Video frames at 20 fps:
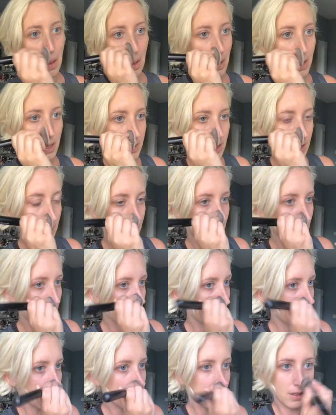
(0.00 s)
Into the
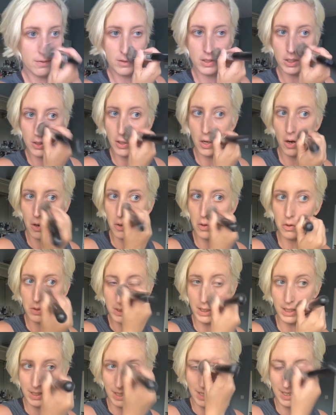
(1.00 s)
creases of your
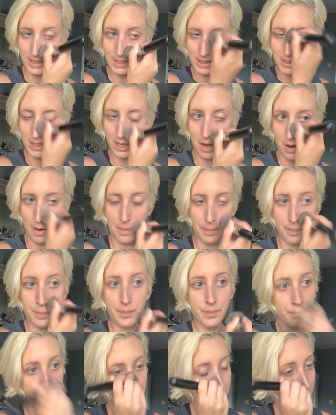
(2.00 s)
nose, and this
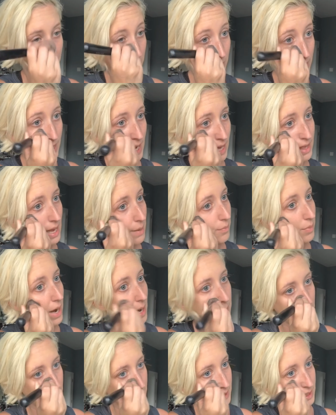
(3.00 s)
putting on that
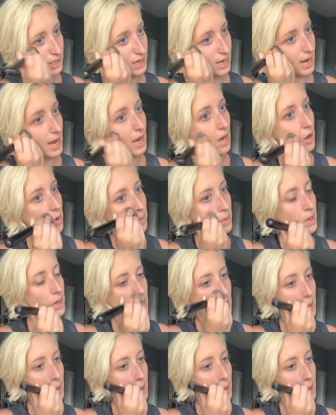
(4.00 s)
primer is going to help